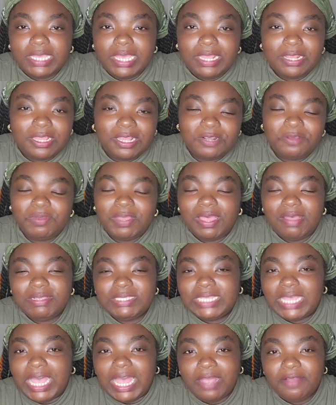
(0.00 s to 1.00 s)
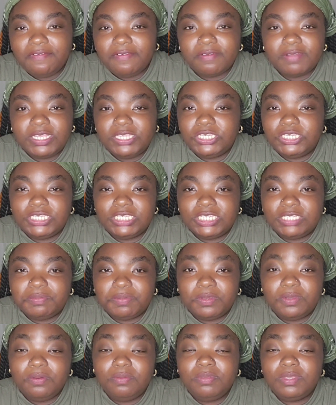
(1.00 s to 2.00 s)
I, I don't have time for relationships.
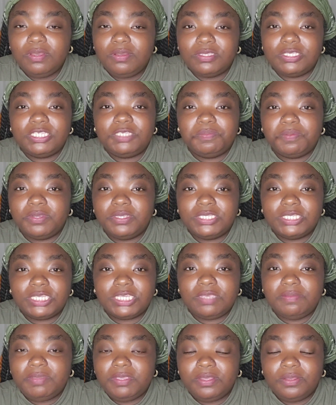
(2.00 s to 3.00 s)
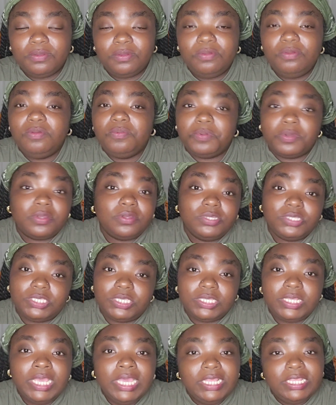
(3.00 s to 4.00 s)
But who knows? This person could be a cool
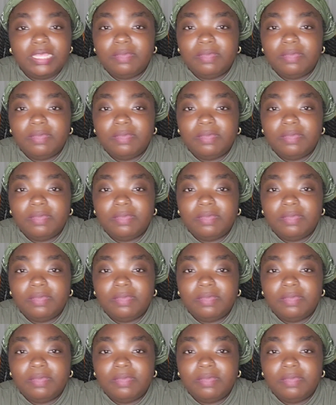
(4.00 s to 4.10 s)
person.